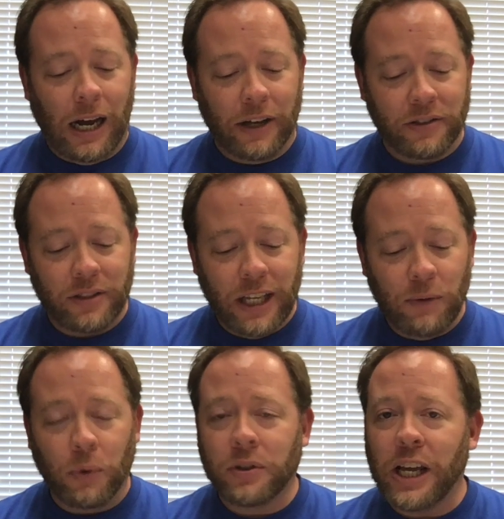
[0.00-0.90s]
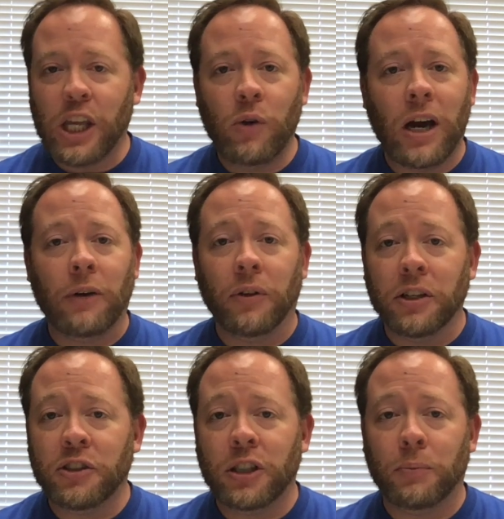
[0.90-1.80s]
Sin will take you out of
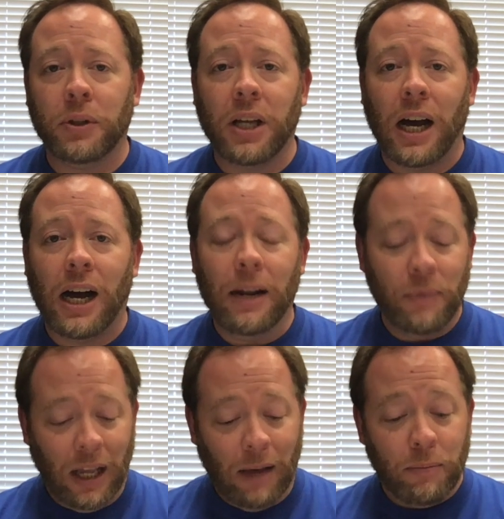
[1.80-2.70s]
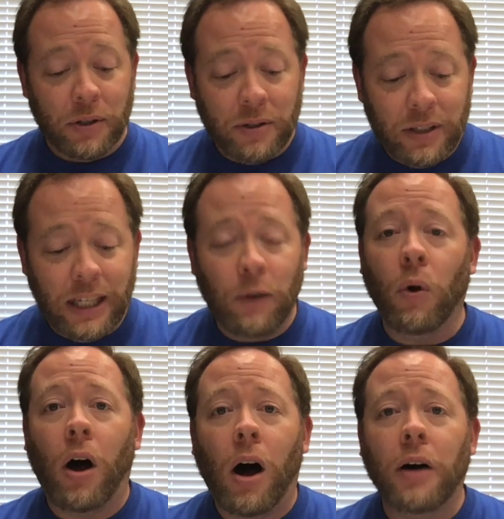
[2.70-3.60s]
relationship with God, but sin
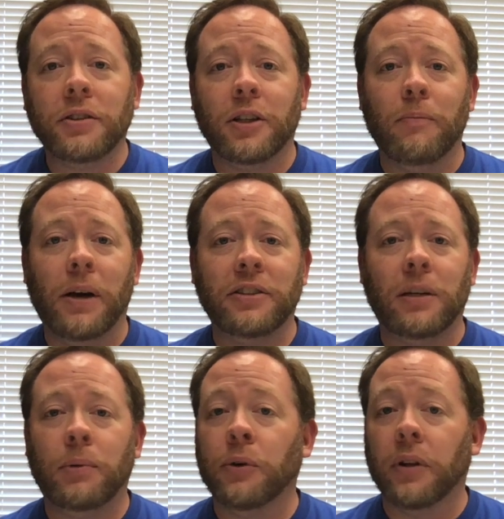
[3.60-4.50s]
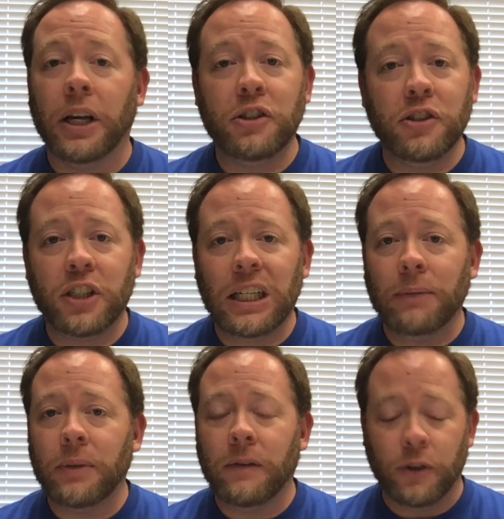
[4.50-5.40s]
will also mess up your
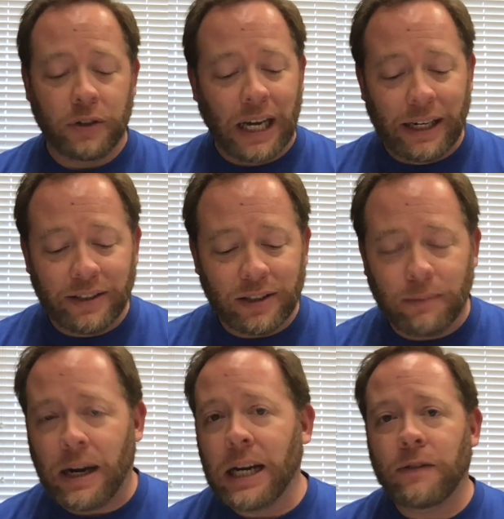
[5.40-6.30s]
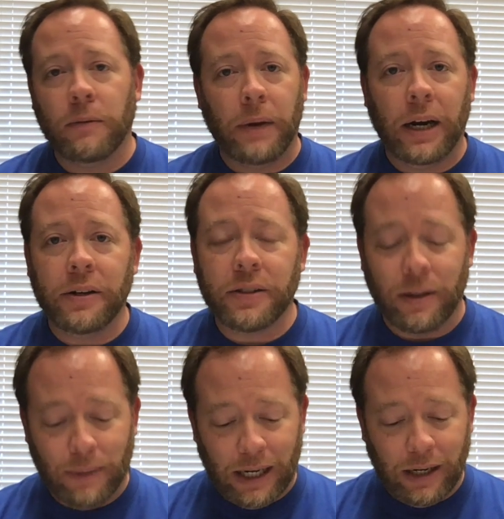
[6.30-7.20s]
relationship if you're dating somebody, if you're married to
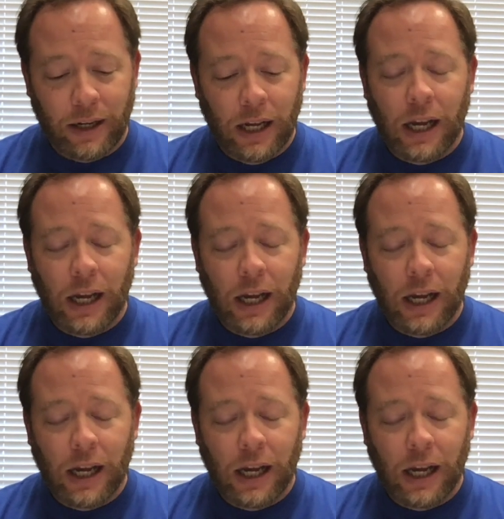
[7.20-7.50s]
somebody,